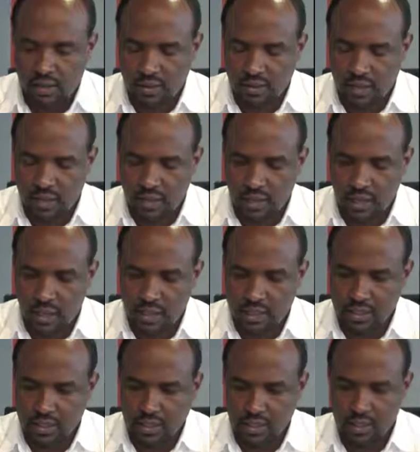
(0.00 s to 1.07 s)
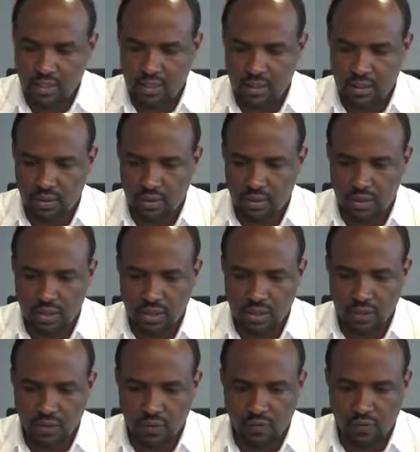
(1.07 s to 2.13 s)
The last is
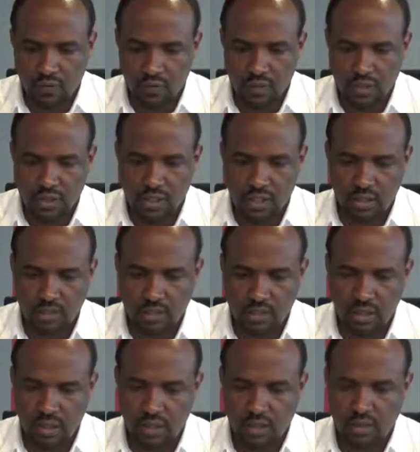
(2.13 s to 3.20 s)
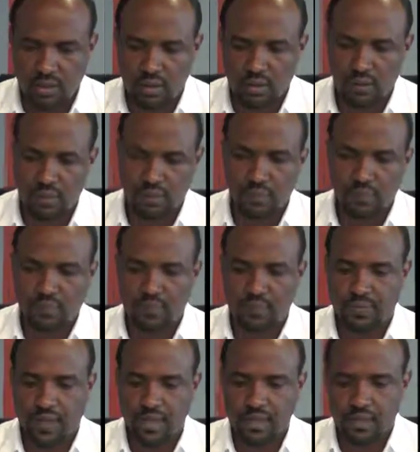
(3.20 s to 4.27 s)
introduction of new systems, and
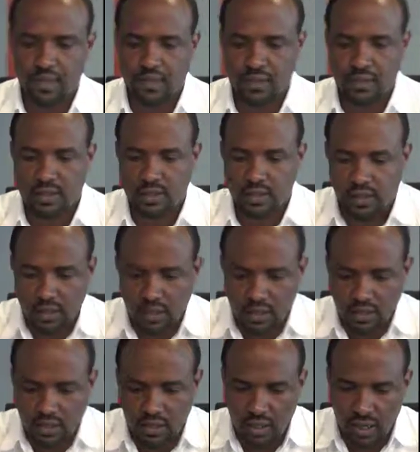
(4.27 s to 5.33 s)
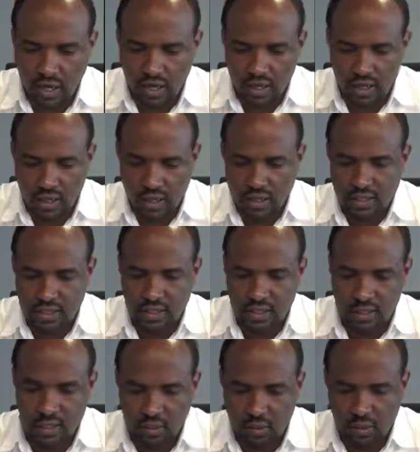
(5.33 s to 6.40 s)
that is there are areas
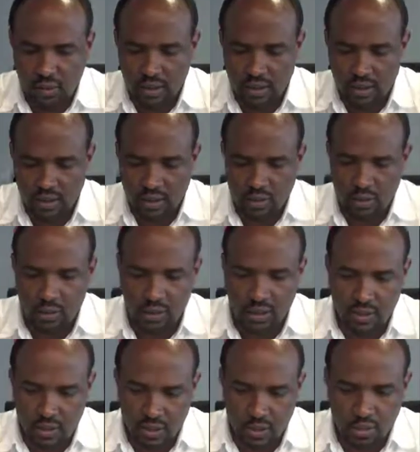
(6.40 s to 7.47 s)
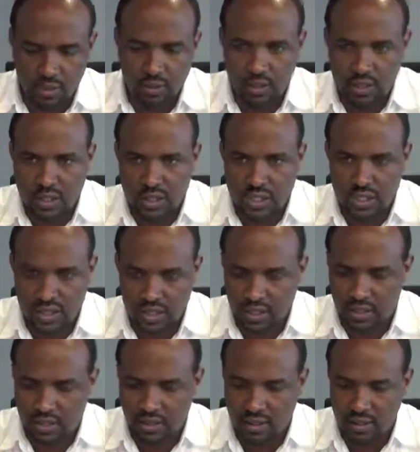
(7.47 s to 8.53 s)
still where Spate is a potential
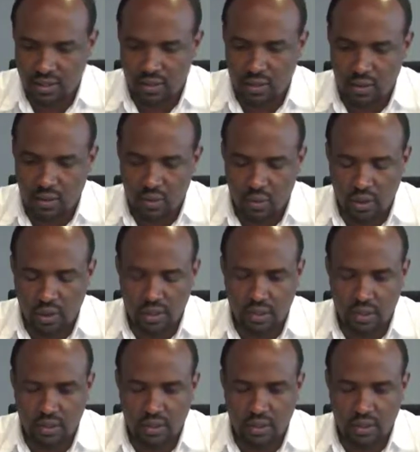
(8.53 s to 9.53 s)
and where